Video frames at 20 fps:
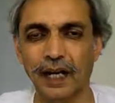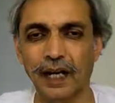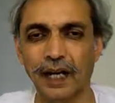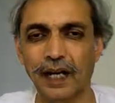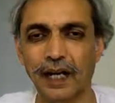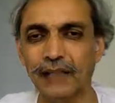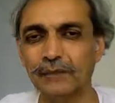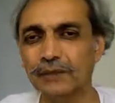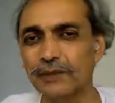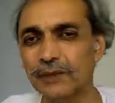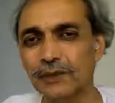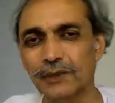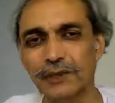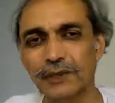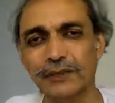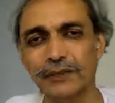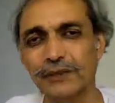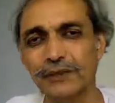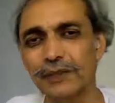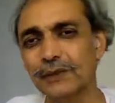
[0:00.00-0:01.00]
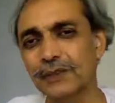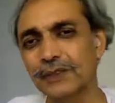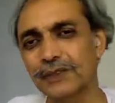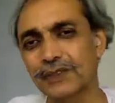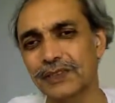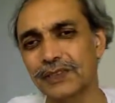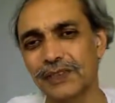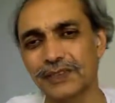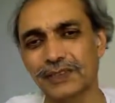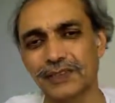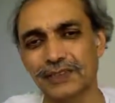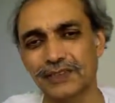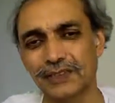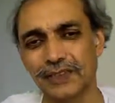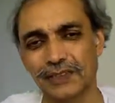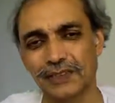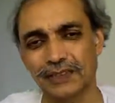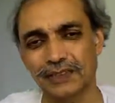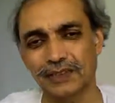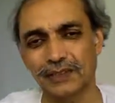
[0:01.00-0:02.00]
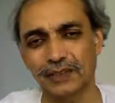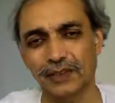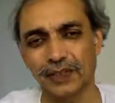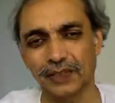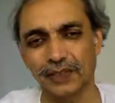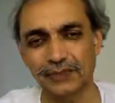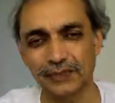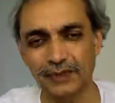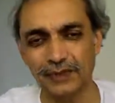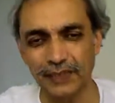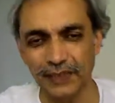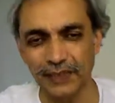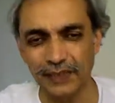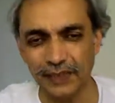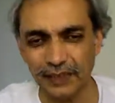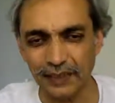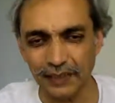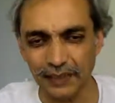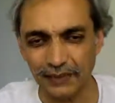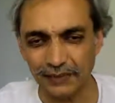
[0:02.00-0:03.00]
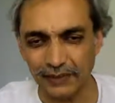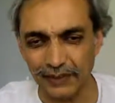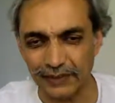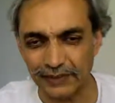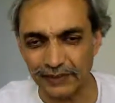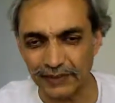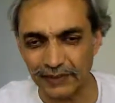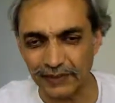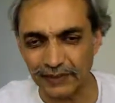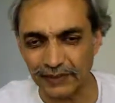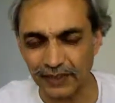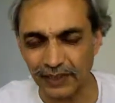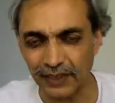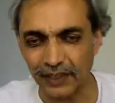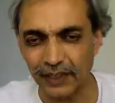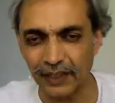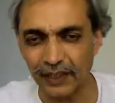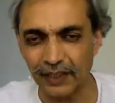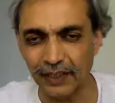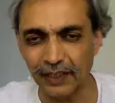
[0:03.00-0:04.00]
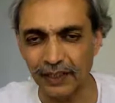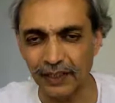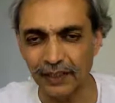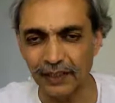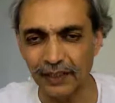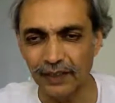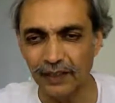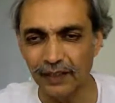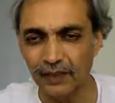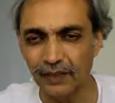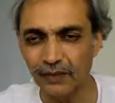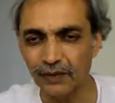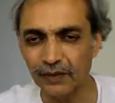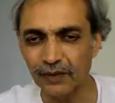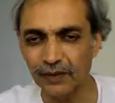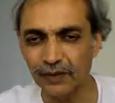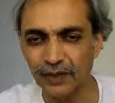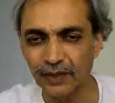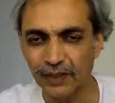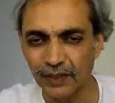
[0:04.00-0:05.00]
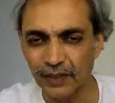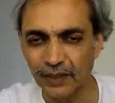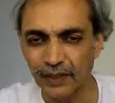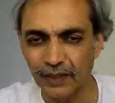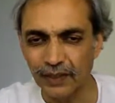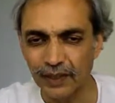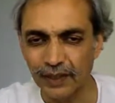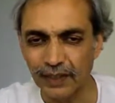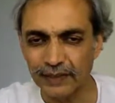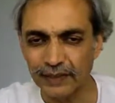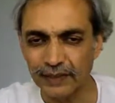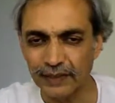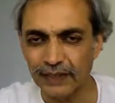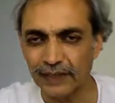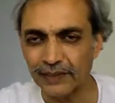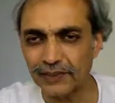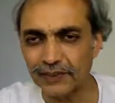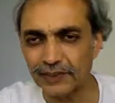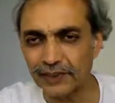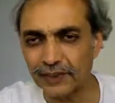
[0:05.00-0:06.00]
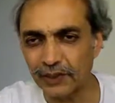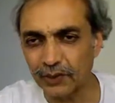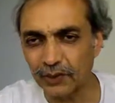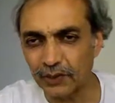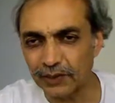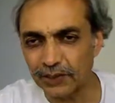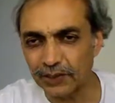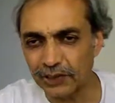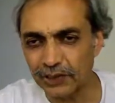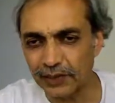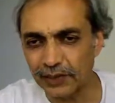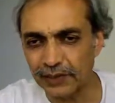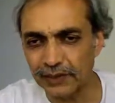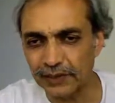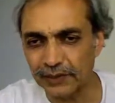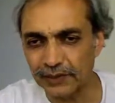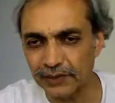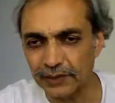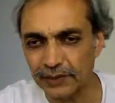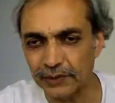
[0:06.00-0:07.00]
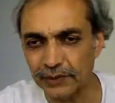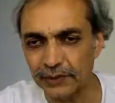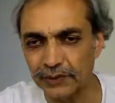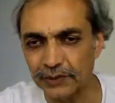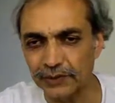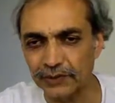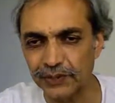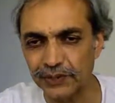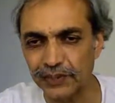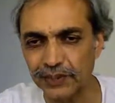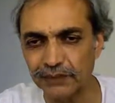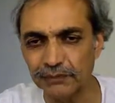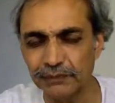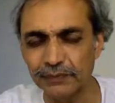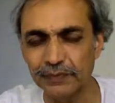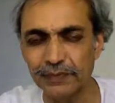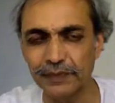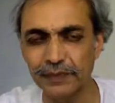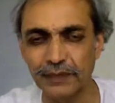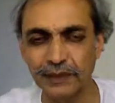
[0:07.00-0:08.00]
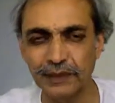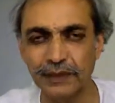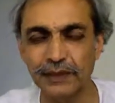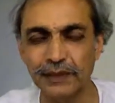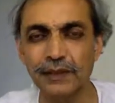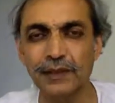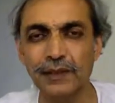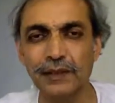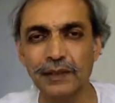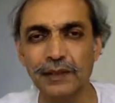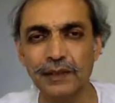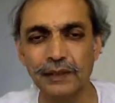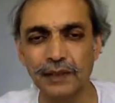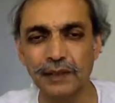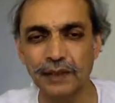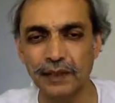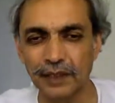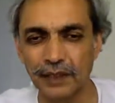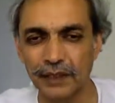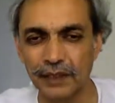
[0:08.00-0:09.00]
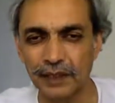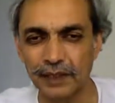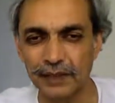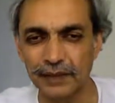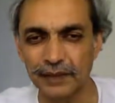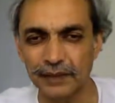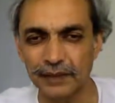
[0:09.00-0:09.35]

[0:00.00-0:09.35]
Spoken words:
I'm the only one who is seeing the chat. So I'm seeing Francisca. Okay. And then I see Norger is in Ustream. And